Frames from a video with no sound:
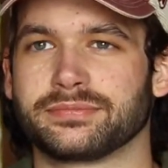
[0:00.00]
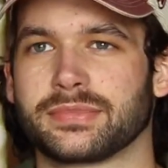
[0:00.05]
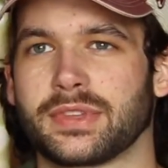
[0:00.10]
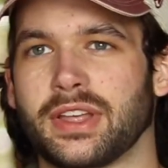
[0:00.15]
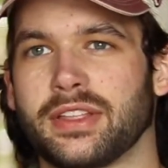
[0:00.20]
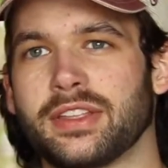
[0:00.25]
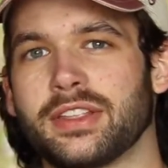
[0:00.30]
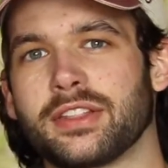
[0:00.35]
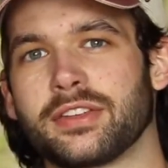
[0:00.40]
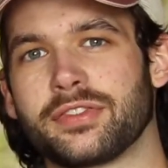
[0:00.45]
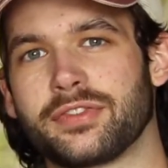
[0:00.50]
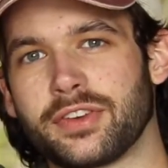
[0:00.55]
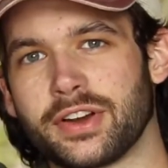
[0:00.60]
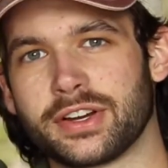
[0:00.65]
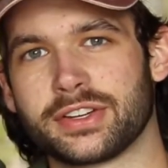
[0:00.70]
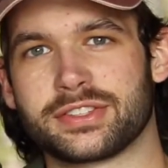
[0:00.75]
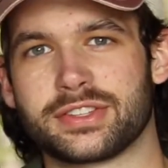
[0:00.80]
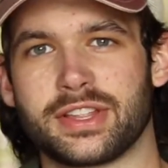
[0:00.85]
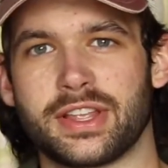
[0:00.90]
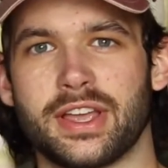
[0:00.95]
I think the
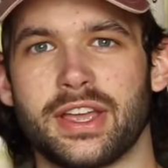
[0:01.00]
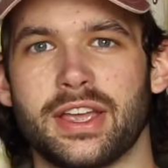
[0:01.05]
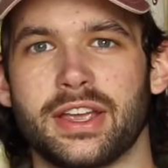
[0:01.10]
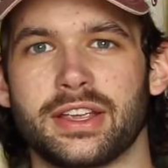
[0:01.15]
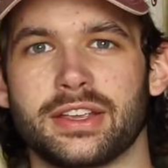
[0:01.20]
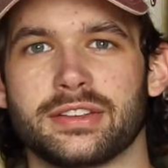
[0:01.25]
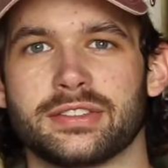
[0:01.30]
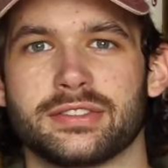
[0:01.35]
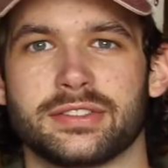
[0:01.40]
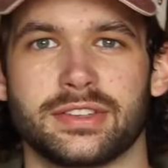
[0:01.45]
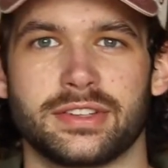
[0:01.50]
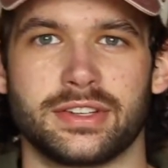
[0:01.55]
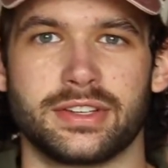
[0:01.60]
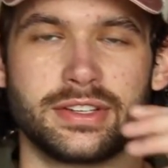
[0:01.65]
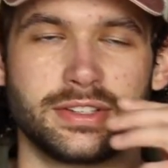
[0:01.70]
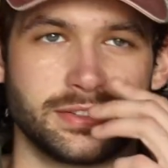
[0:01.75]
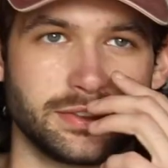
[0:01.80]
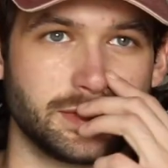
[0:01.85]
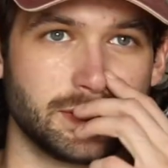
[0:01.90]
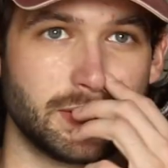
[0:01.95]
first thing
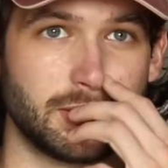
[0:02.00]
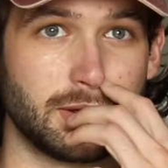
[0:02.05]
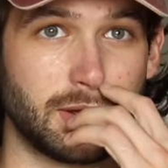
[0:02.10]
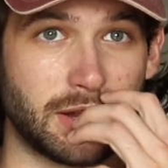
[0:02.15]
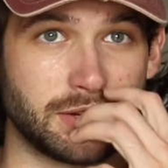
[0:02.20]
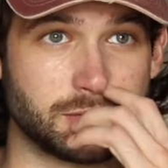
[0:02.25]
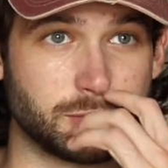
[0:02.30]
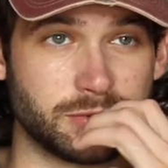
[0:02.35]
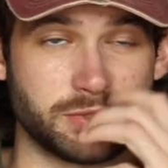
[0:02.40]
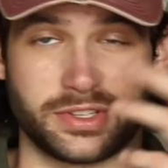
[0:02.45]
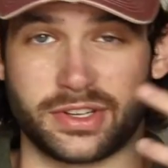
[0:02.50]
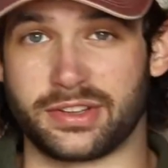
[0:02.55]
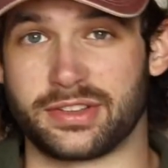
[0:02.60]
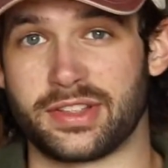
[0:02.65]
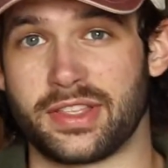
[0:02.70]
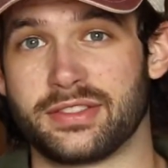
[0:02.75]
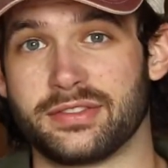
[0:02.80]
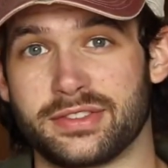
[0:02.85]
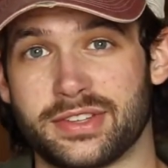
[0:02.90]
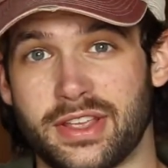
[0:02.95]
is I just want to
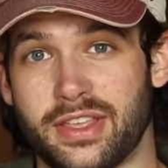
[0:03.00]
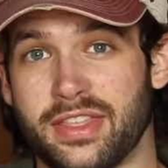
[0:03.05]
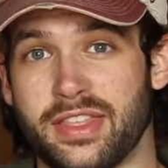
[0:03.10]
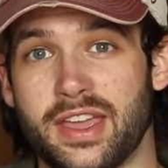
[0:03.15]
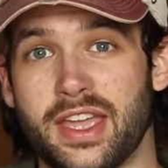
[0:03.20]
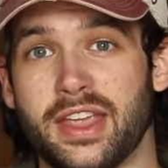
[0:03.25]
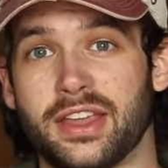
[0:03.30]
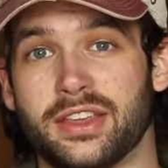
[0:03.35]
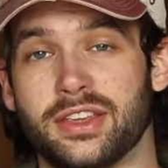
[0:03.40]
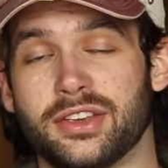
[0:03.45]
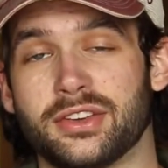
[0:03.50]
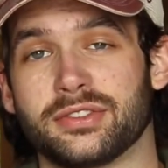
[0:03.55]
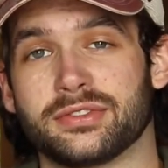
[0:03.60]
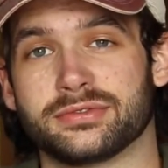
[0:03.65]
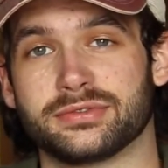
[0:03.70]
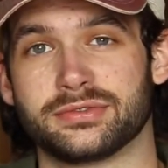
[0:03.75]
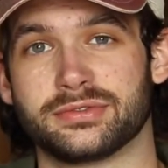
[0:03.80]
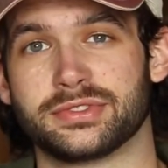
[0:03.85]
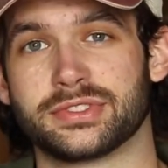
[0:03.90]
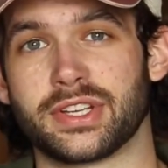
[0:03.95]
say thank you.
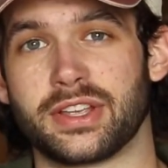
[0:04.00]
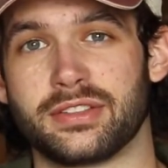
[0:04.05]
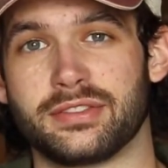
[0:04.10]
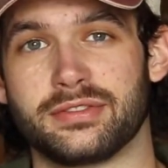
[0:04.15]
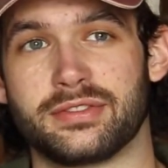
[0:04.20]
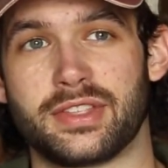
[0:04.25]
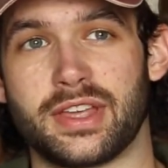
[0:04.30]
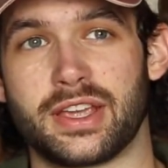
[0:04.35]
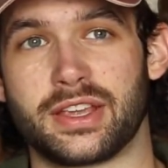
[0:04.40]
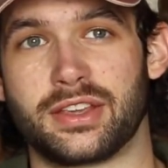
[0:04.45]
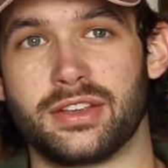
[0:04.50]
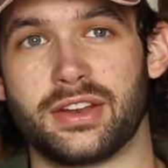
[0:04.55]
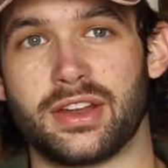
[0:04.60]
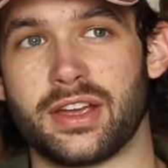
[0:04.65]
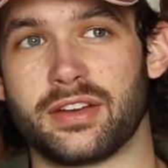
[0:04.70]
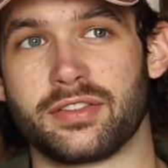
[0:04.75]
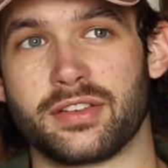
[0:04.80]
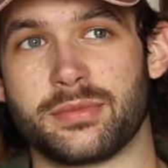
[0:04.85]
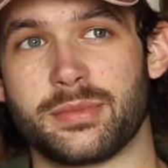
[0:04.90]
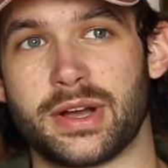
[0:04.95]
Say thank you to
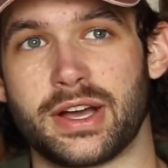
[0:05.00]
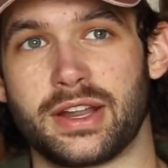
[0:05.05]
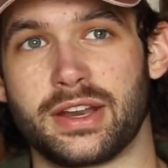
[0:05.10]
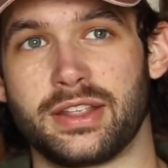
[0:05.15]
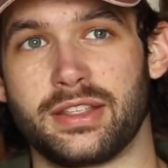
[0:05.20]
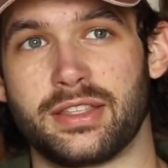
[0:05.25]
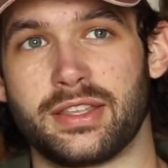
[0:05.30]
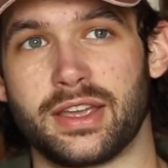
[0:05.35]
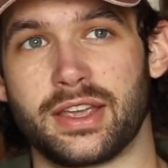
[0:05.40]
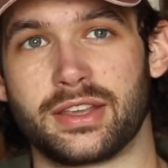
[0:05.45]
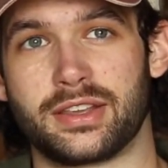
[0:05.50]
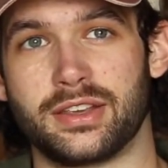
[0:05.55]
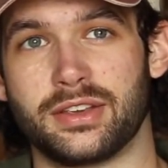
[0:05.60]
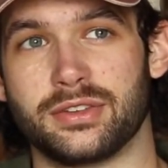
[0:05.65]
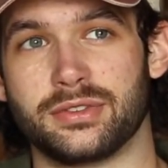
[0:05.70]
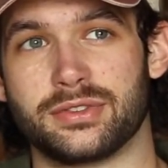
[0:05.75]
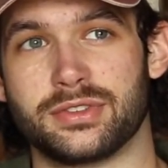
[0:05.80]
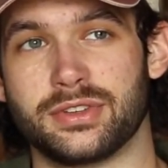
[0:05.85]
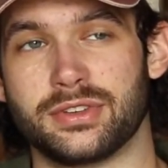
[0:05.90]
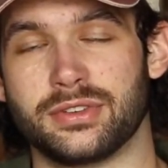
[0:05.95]
everybody. Thank
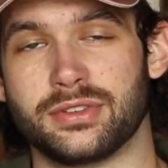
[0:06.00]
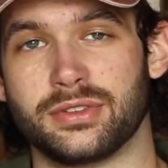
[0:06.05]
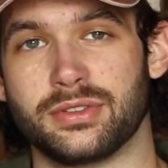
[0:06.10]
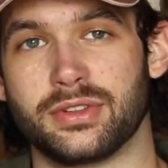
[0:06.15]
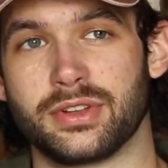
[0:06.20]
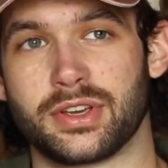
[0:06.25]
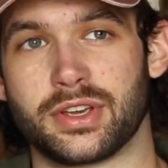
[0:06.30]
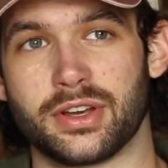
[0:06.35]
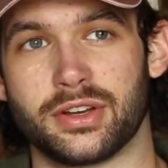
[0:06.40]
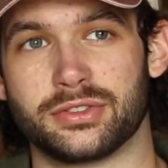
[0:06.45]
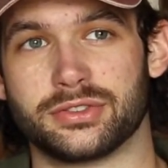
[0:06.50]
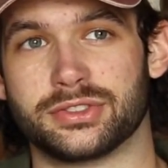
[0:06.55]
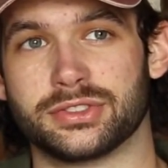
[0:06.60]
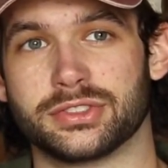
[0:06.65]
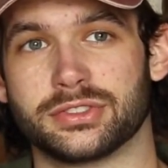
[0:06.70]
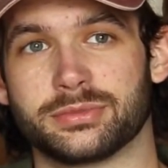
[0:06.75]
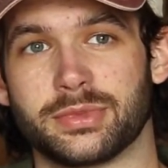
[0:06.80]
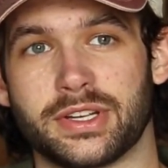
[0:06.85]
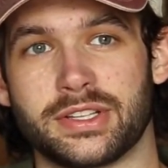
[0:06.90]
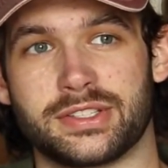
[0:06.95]
you to the
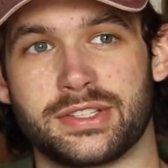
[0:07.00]
coaches, my